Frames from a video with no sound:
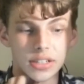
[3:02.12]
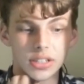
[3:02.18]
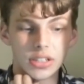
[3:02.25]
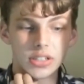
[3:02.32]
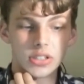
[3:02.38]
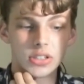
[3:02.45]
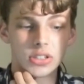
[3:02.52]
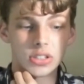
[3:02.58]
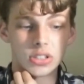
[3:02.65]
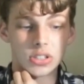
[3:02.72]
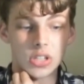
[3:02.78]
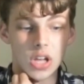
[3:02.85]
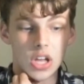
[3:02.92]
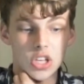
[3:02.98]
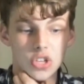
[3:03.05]
is
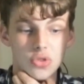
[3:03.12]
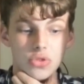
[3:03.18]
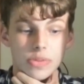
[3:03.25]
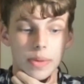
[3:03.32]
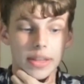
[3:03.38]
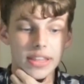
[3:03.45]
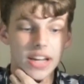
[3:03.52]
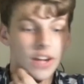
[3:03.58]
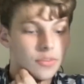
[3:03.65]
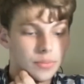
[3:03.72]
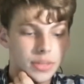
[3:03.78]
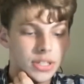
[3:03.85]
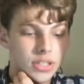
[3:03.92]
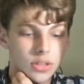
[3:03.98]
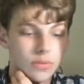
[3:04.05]
used by the
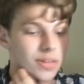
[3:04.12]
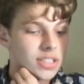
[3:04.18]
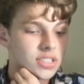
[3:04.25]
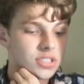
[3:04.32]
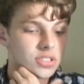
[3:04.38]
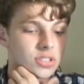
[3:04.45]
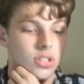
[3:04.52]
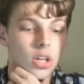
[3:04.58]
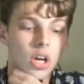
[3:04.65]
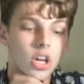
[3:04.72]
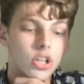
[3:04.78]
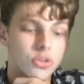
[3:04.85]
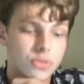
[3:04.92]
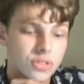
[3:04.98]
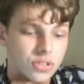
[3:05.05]
government. The rest is
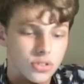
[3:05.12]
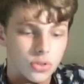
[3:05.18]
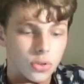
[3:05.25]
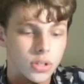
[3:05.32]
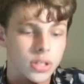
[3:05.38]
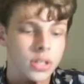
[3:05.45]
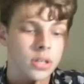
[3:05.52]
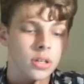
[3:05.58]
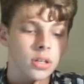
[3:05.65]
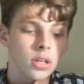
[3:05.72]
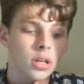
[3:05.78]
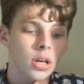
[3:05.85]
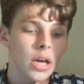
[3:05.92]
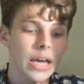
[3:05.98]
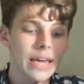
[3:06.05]
used in assorting,
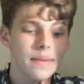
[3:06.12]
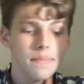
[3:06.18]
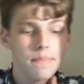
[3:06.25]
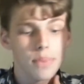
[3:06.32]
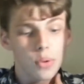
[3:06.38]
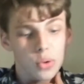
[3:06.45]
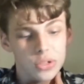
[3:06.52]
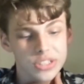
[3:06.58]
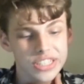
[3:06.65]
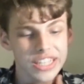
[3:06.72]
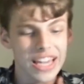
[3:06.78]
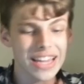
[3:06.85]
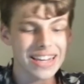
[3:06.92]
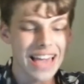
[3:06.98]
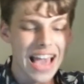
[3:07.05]
importing,
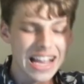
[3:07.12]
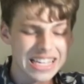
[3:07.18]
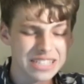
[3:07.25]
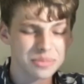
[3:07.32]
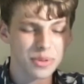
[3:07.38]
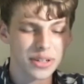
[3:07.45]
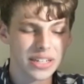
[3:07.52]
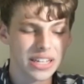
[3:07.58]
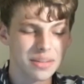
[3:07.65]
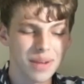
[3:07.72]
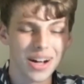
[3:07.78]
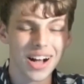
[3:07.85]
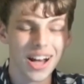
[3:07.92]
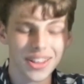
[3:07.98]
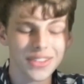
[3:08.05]
and exporting, among
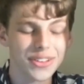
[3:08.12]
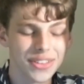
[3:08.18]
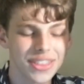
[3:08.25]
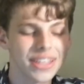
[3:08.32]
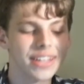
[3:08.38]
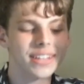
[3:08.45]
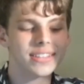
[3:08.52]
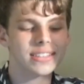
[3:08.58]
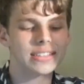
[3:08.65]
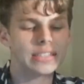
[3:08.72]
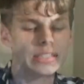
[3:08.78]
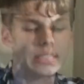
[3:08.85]
other things.